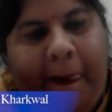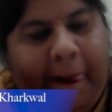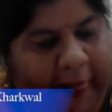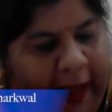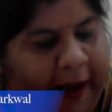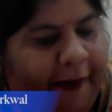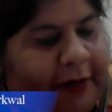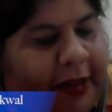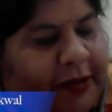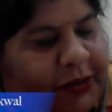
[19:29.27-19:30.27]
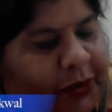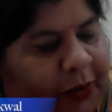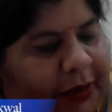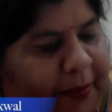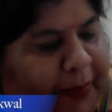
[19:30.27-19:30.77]
Yeah.
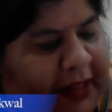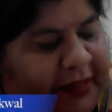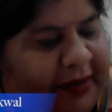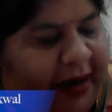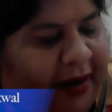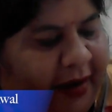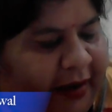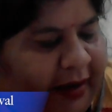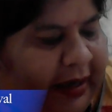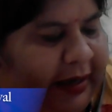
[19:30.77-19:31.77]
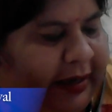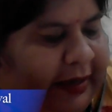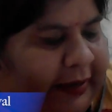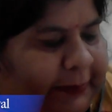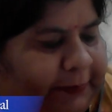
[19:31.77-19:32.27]
So the mantra
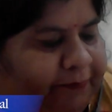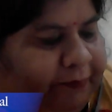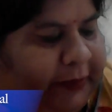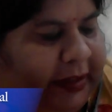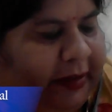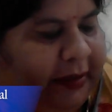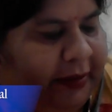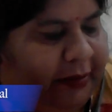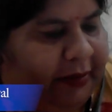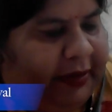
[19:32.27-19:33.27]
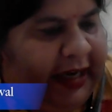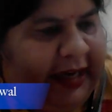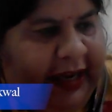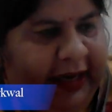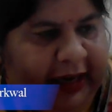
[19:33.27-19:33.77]
that
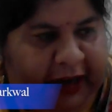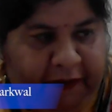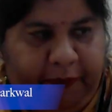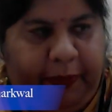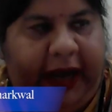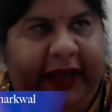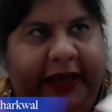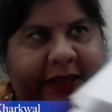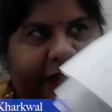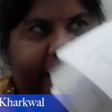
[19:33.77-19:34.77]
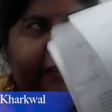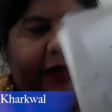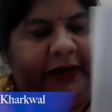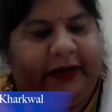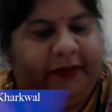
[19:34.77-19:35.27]
I live by is
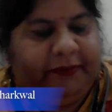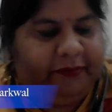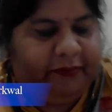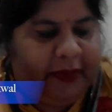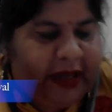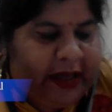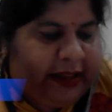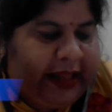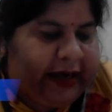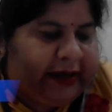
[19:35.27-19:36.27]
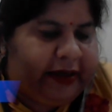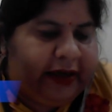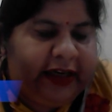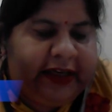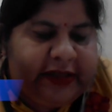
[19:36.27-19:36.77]
that
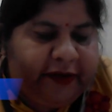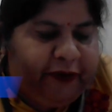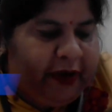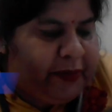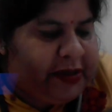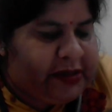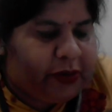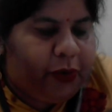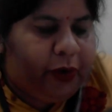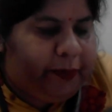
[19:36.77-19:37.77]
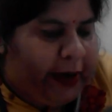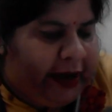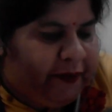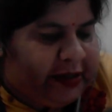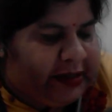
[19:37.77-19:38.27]
it is a famous quote
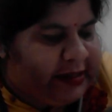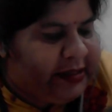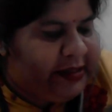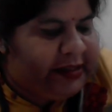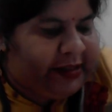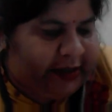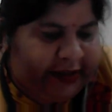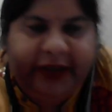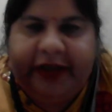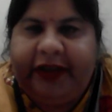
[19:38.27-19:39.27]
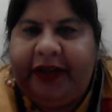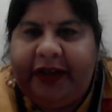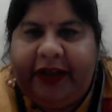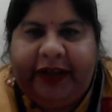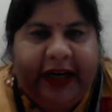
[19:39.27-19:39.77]
by Winston Churchill,
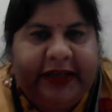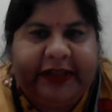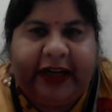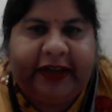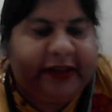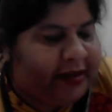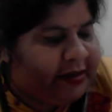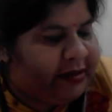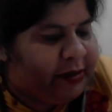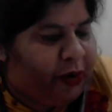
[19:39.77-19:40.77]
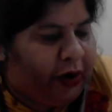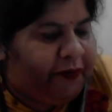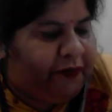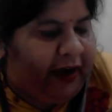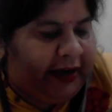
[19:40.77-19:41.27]
that success is
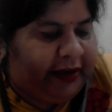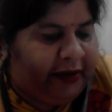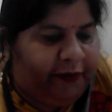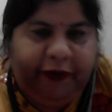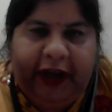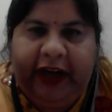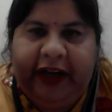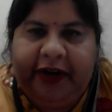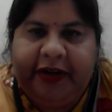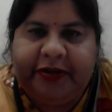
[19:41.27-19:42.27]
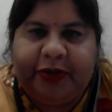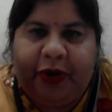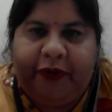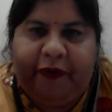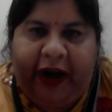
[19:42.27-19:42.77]
not final, failure is
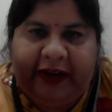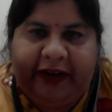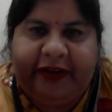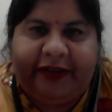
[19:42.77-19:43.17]
not fatal.